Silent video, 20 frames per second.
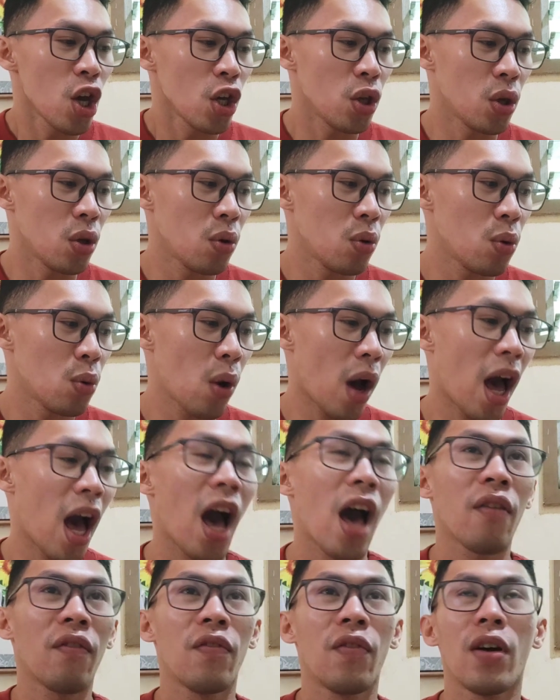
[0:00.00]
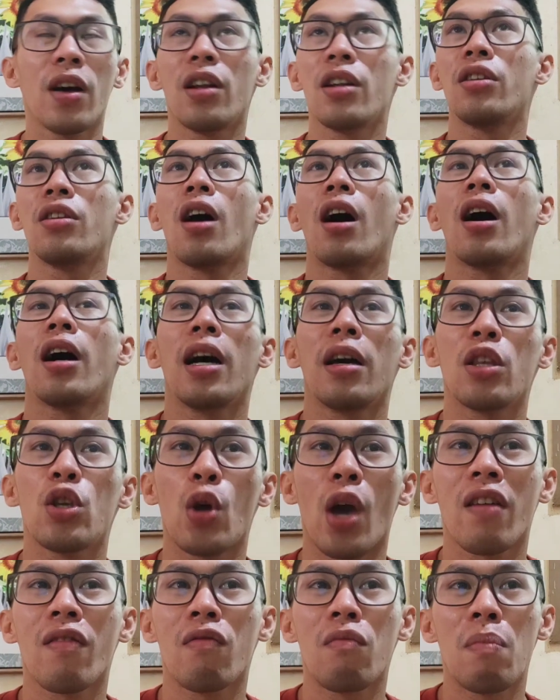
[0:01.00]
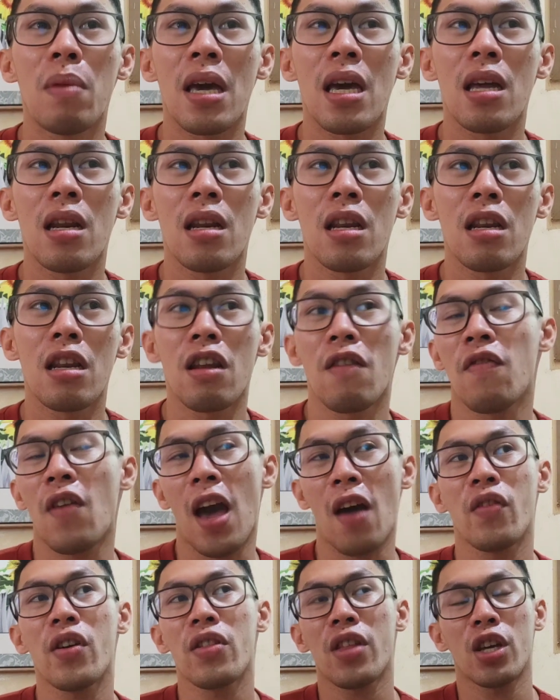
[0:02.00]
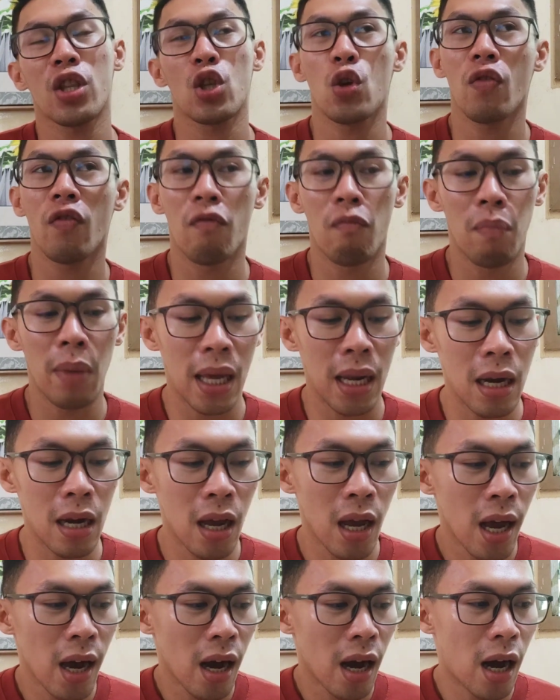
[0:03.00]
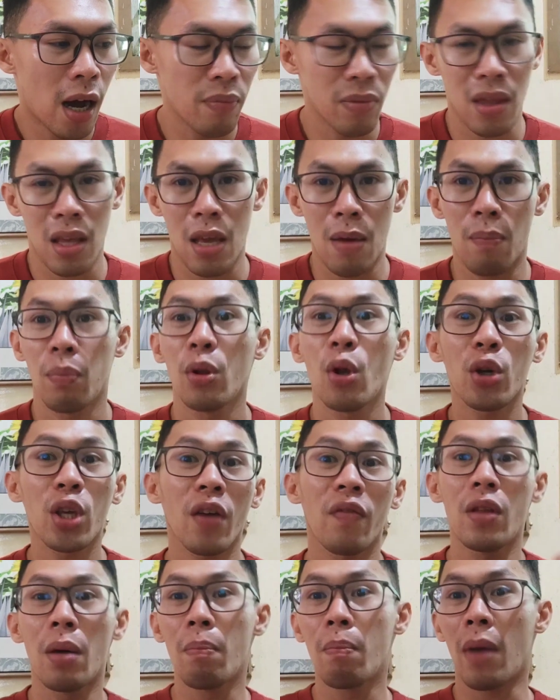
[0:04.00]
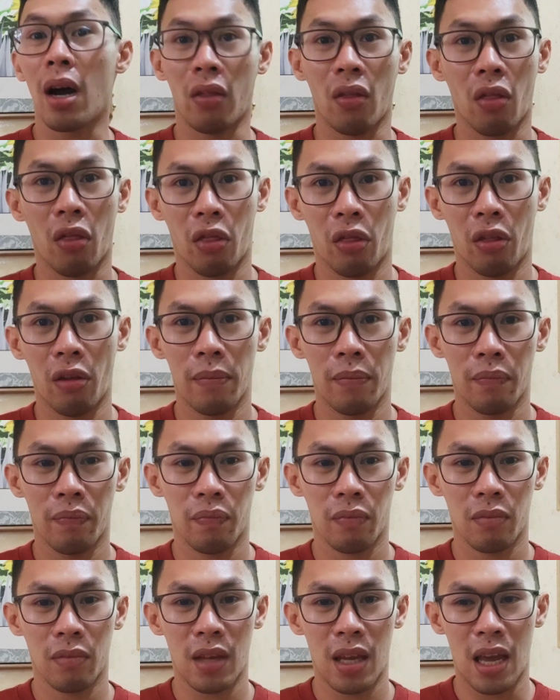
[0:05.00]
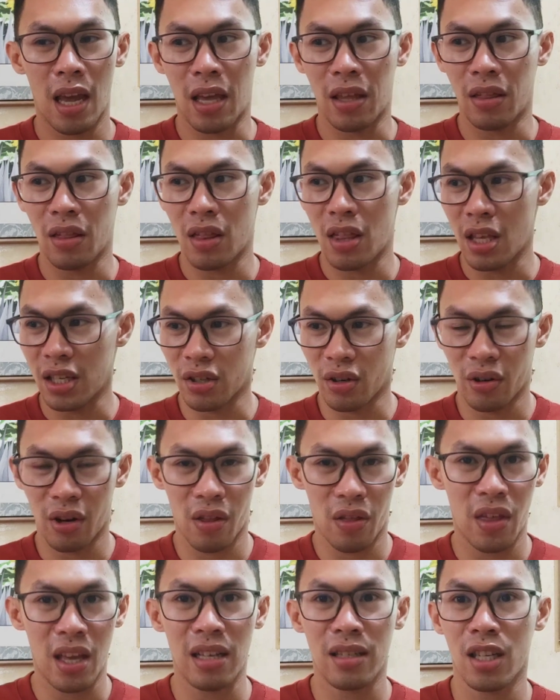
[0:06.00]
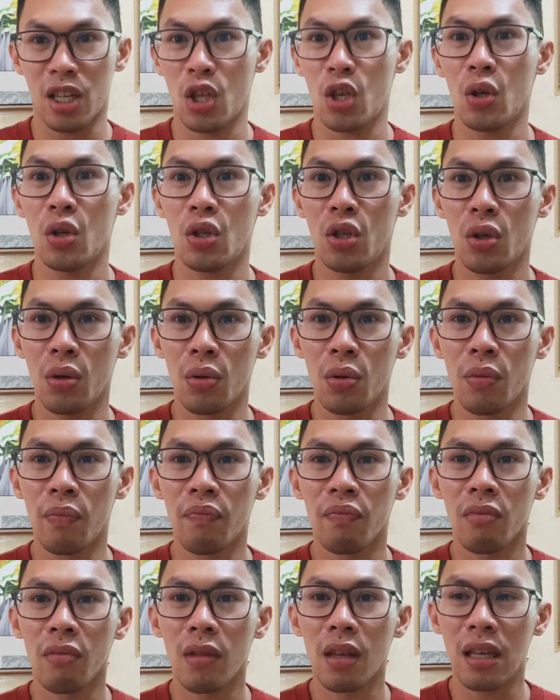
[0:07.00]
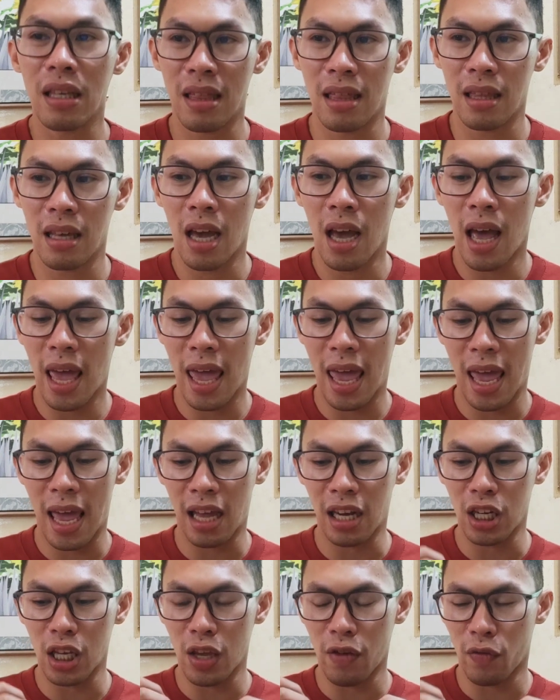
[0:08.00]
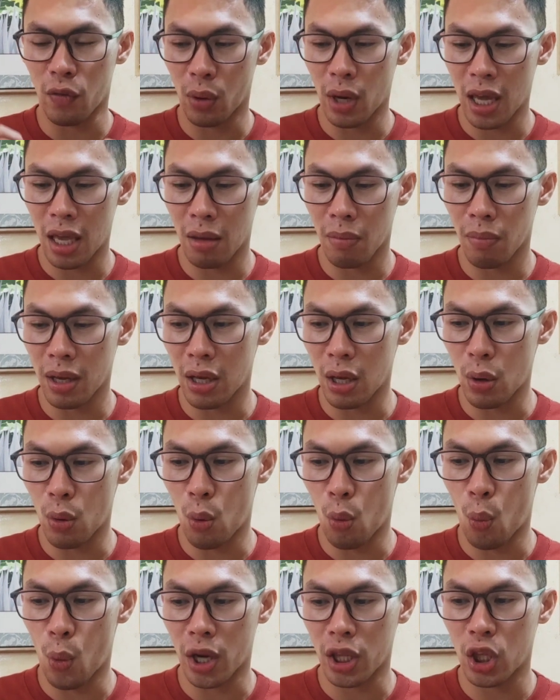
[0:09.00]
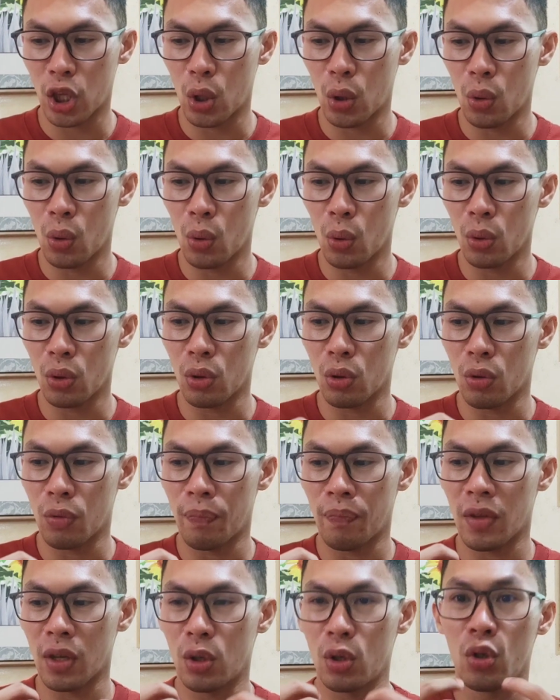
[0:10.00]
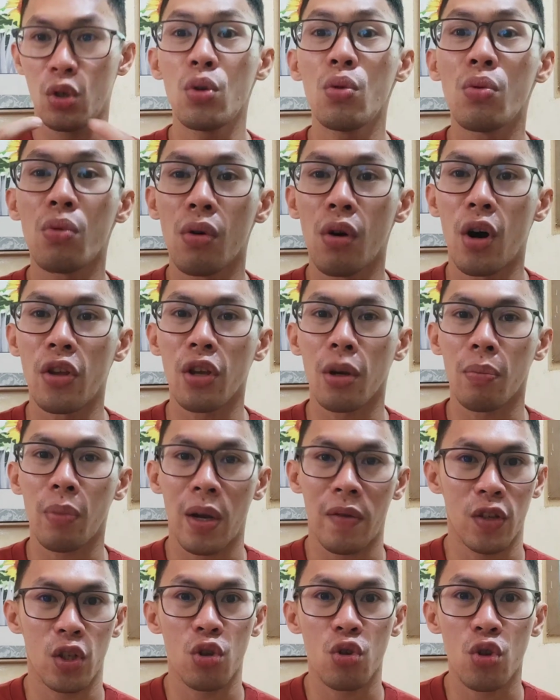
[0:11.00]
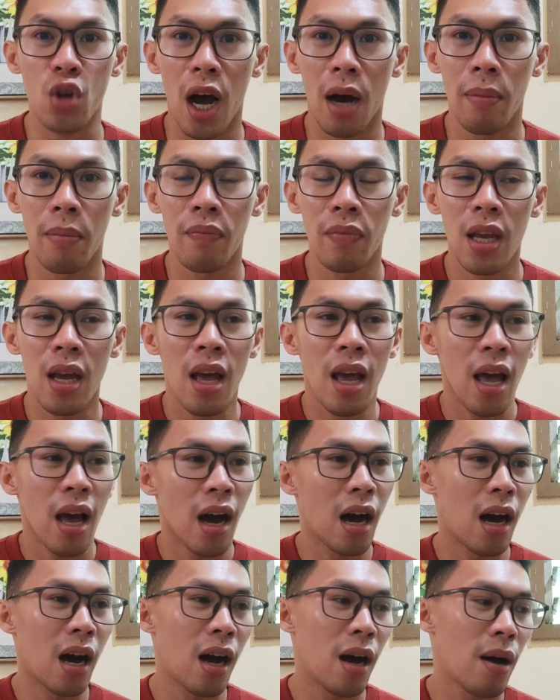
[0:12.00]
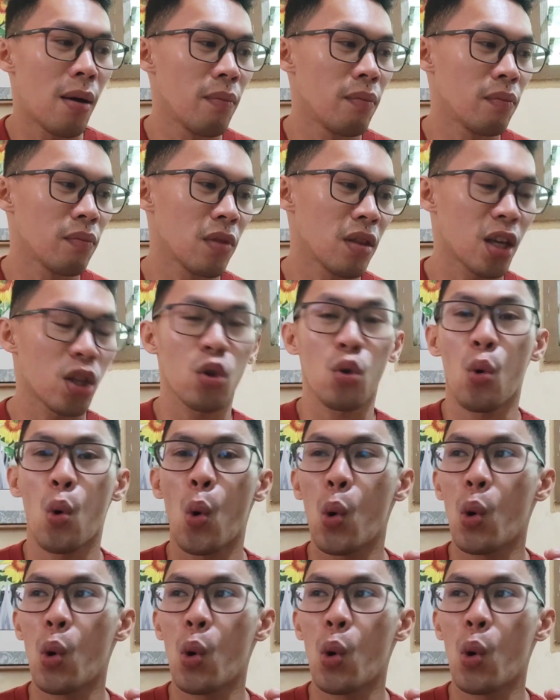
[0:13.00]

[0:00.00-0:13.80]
you have been, if ever that you've been employee of the month, and these are the things that you do. And if you're what you do on your previous job, that